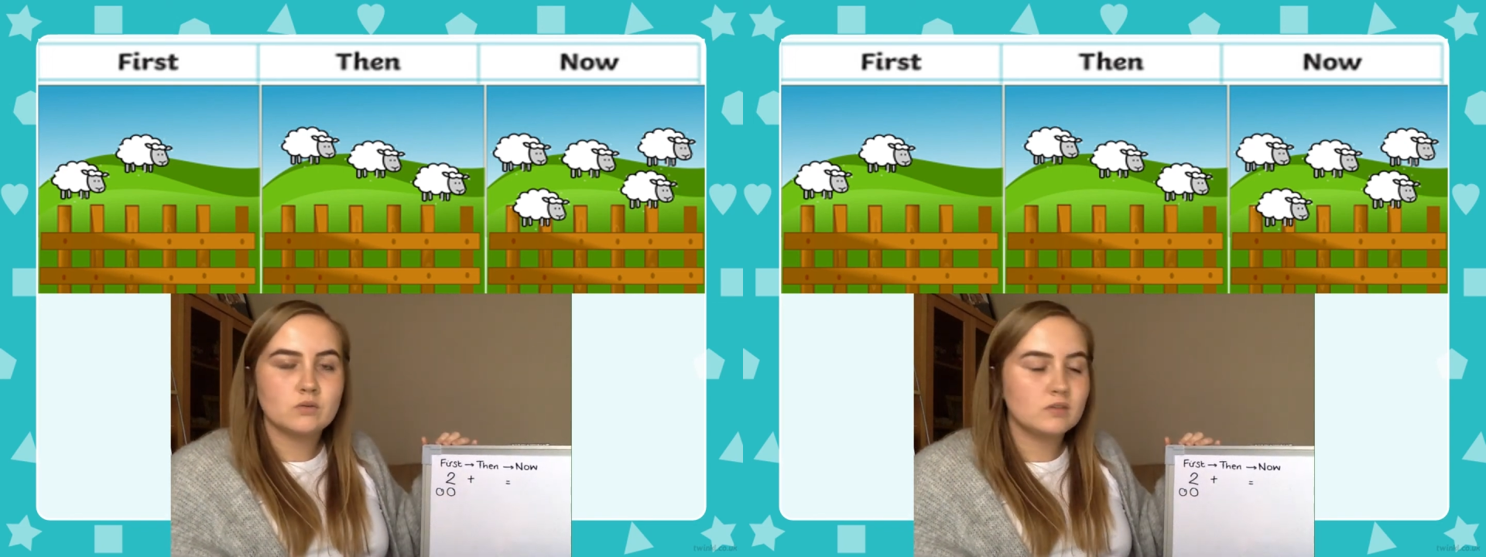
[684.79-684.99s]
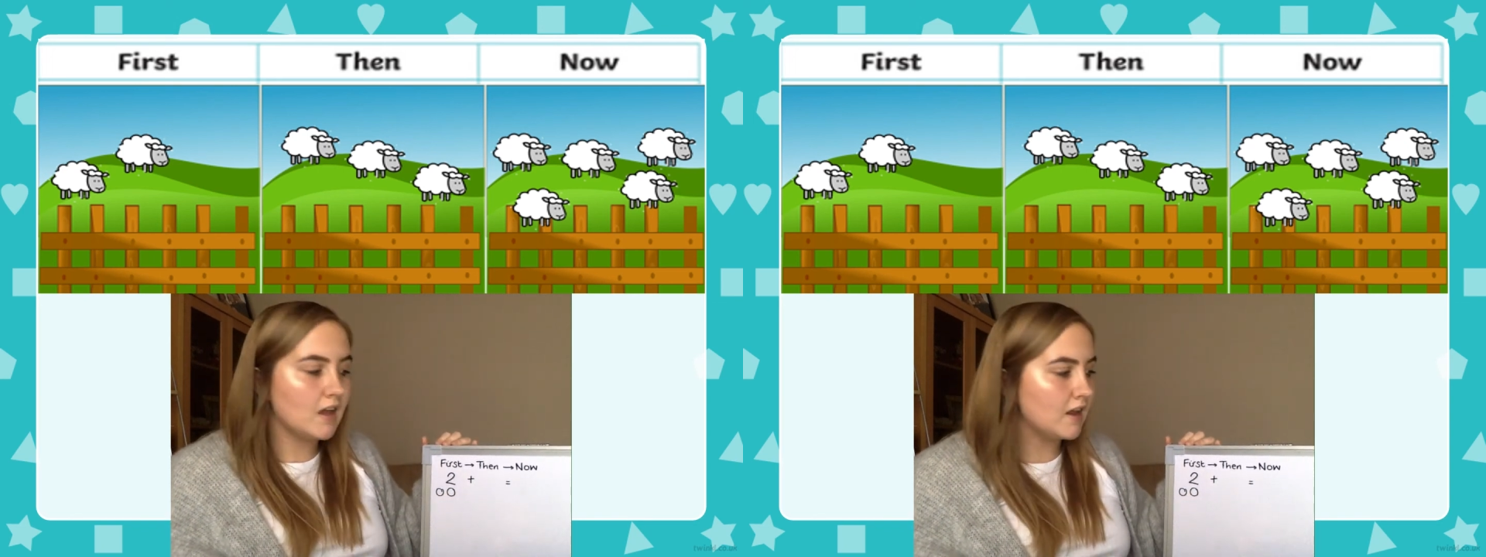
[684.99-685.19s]

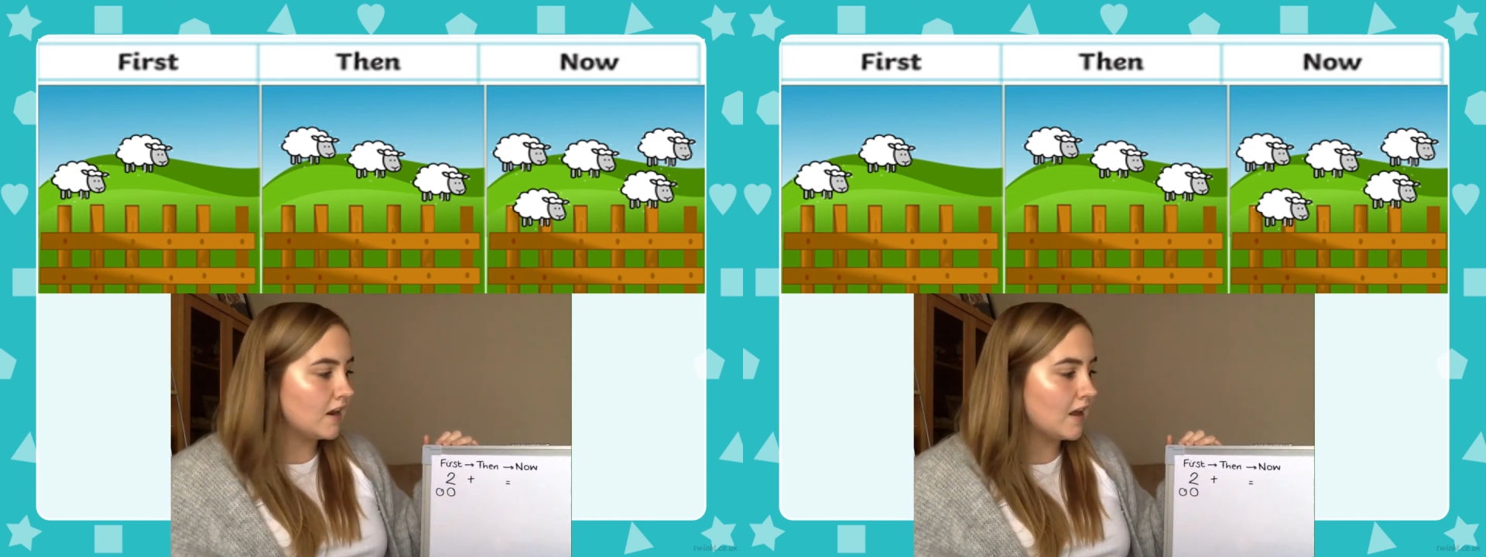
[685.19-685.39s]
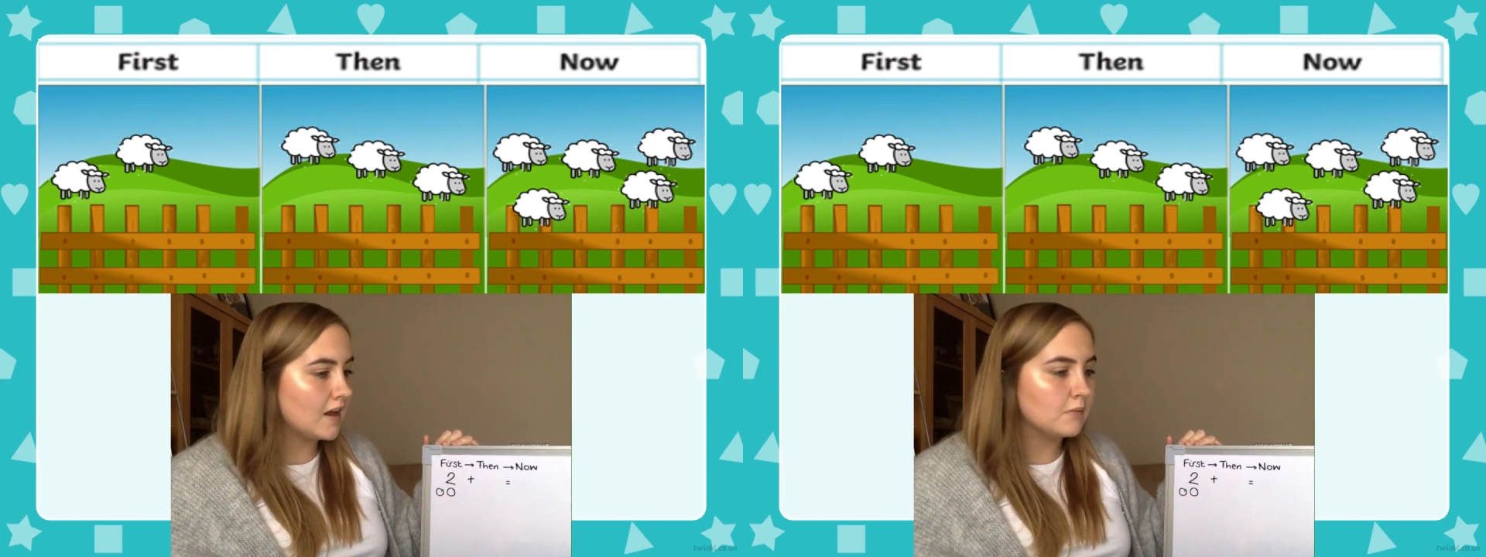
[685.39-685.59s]
Then
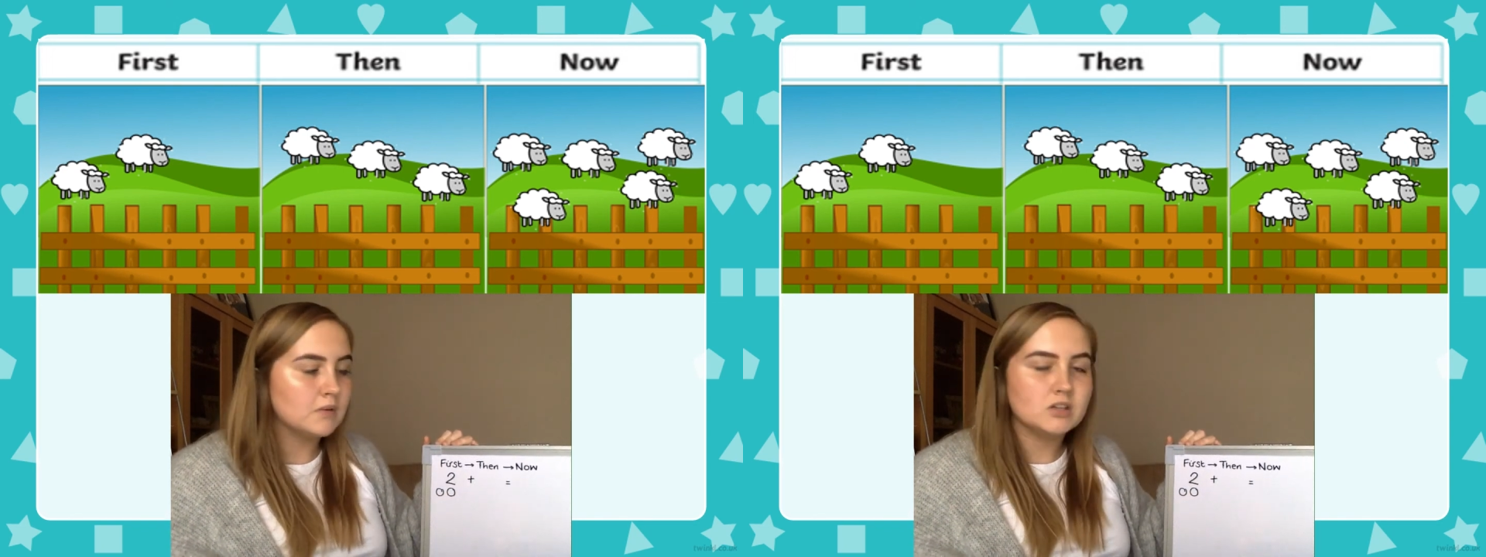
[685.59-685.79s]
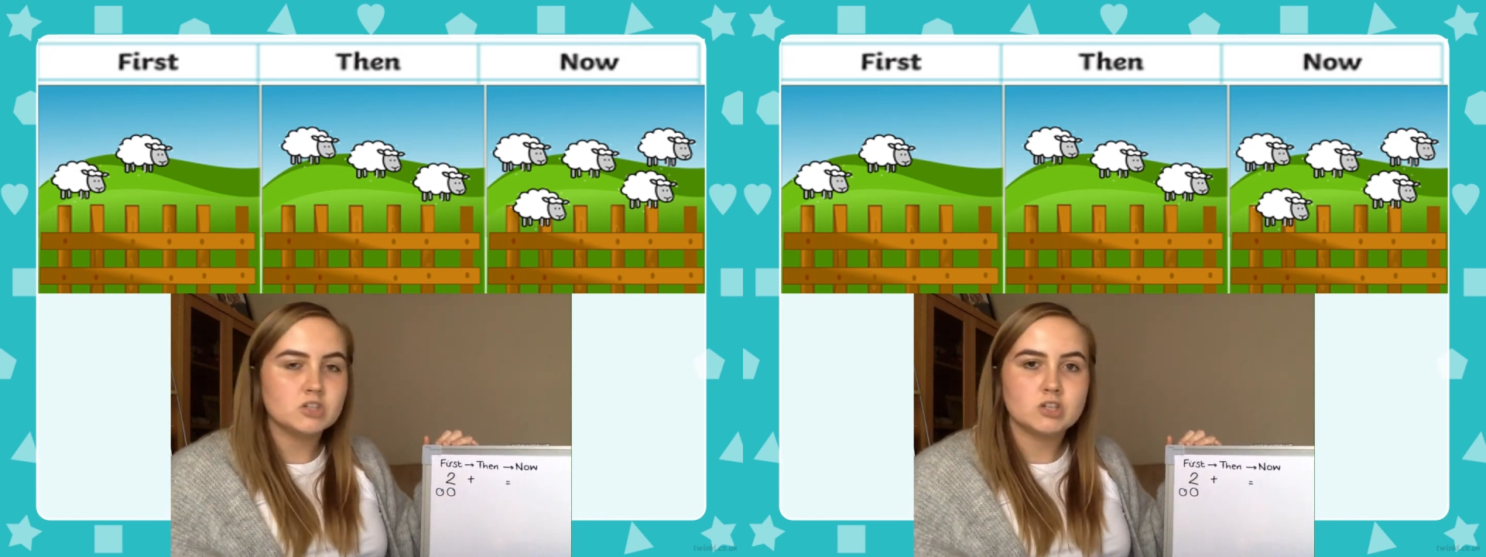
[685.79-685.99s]
how many
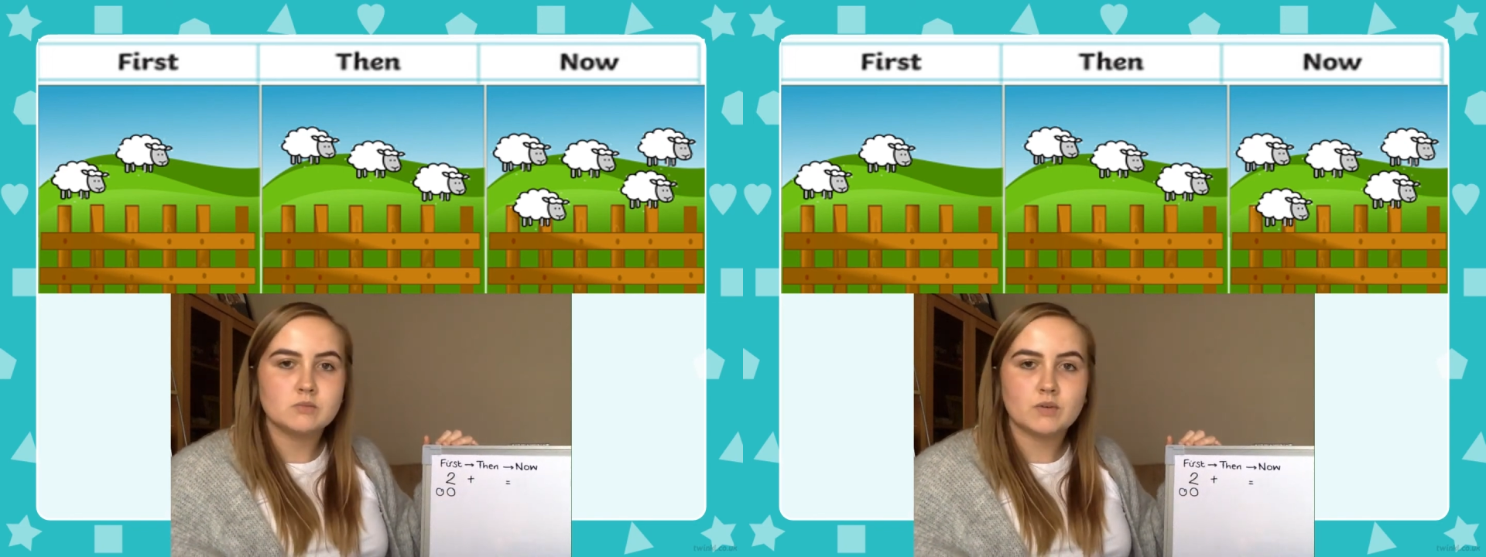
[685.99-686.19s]
sheep were